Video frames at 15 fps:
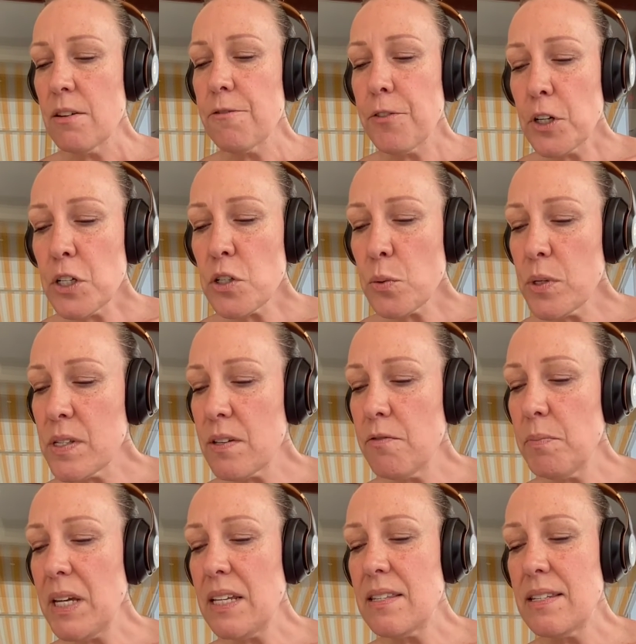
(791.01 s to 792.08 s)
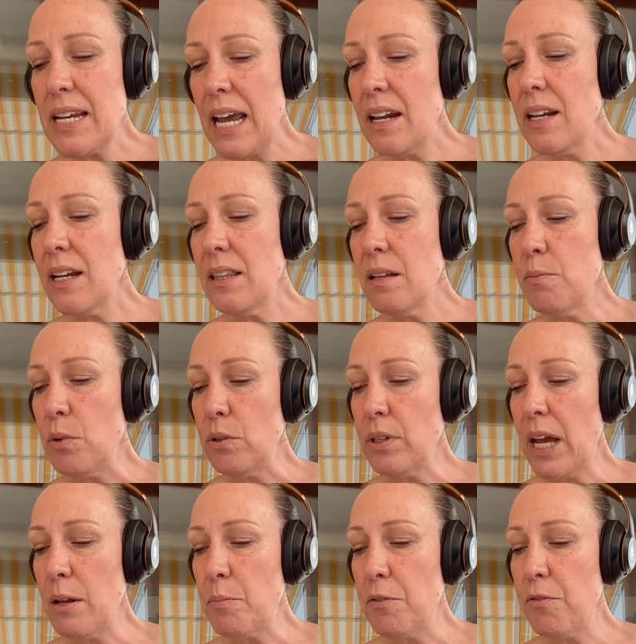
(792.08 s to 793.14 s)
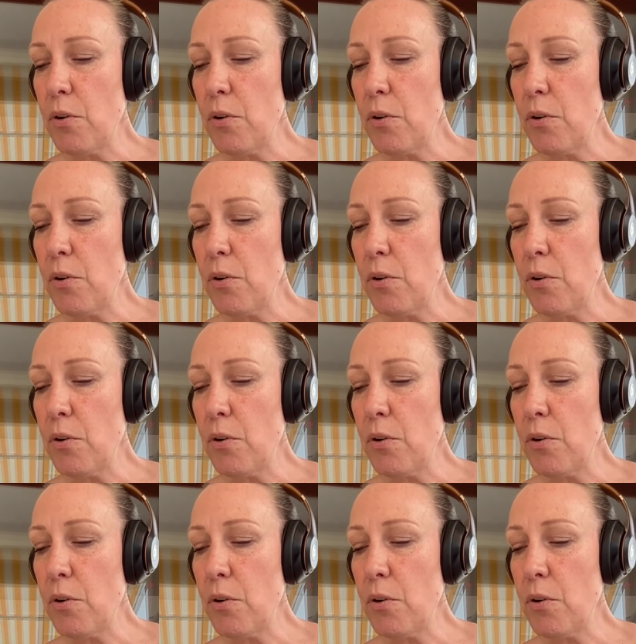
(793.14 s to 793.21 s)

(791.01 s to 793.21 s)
The first was of me standing in the moonlight